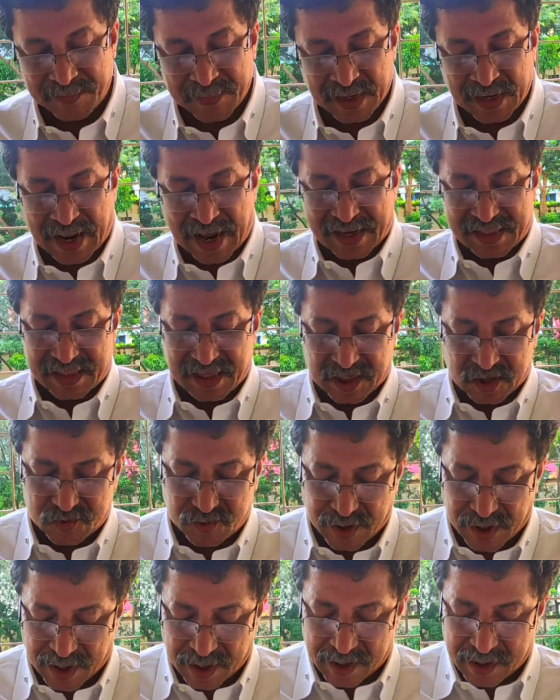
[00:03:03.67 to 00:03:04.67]
Like this
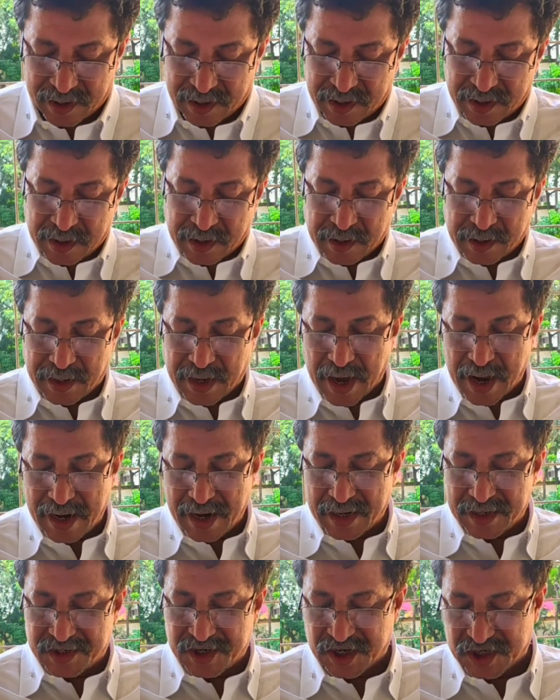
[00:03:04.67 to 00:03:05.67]
way, Gary
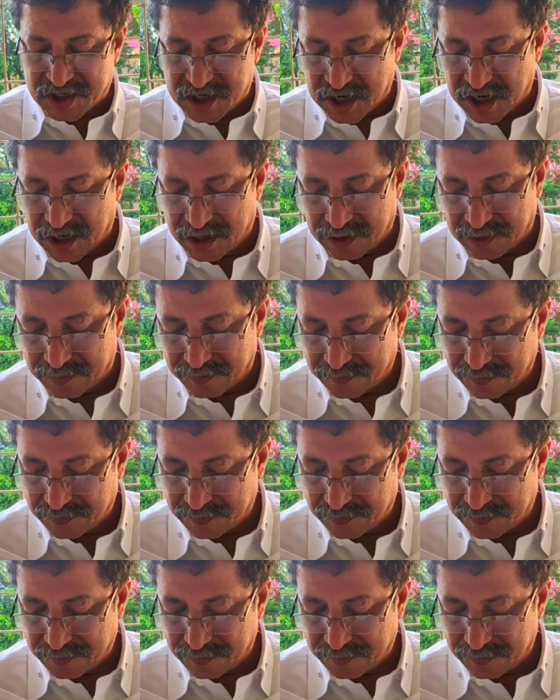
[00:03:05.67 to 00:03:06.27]
and Tesla,